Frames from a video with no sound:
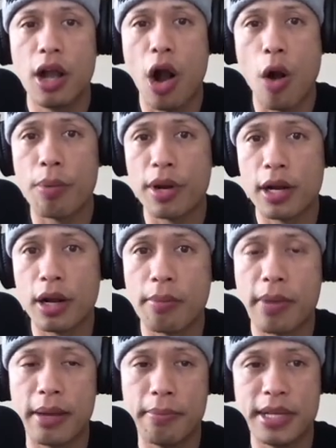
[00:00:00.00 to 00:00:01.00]
opening up
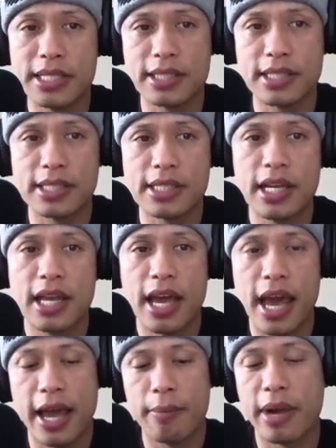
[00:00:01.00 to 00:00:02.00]
my business
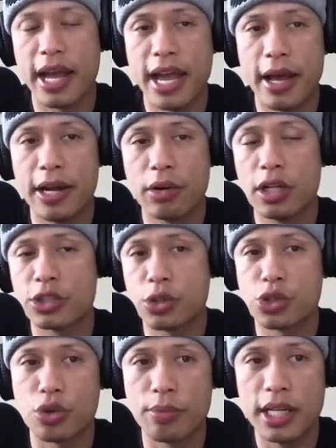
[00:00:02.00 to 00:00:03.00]
and my handle on
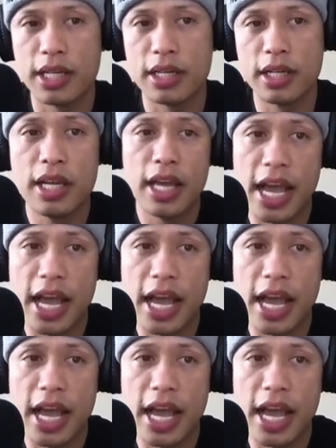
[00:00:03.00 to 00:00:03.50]
social media